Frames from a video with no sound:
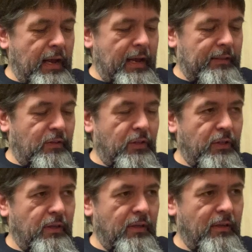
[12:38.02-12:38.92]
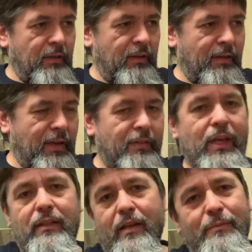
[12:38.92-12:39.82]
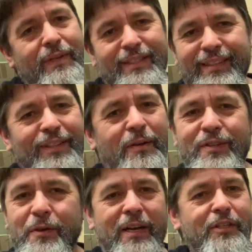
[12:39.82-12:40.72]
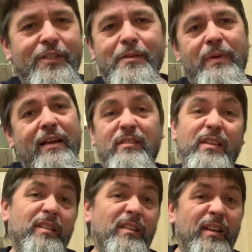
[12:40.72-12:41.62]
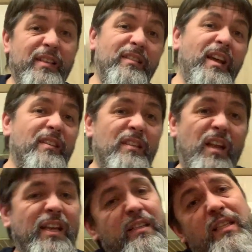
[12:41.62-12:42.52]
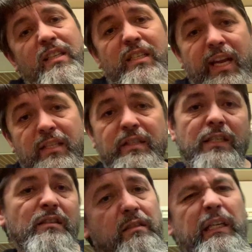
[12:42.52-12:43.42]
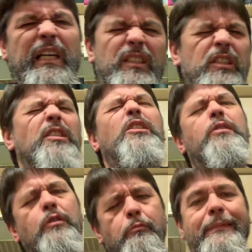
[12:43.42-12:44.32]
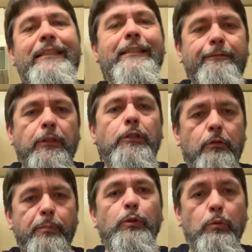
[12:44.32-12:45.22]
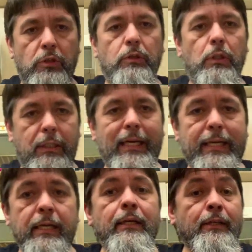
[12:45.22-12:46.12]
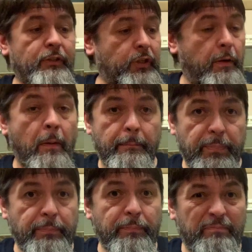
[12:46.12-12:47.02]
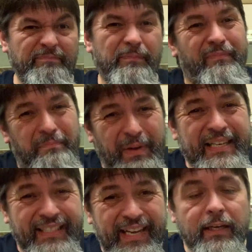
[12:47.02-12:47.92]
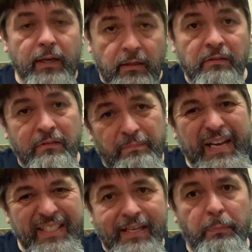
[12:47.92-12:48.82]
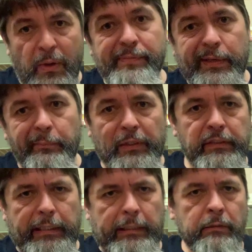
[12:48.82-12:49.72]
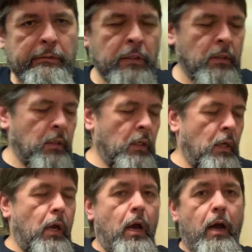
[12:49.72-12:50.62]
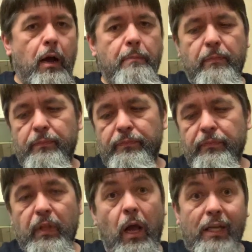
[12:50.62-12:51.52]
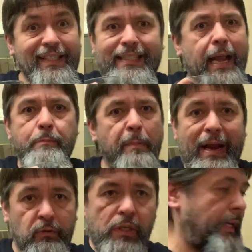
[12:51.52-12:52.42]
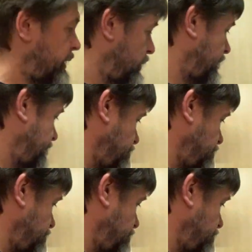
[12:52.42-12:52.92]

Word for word: and and then there's been lots of questions about do you dilate, don't you dilate, does it change things? That's just too many variables, okay? So, basic basic premium whiskey. Um, same amount of liquid in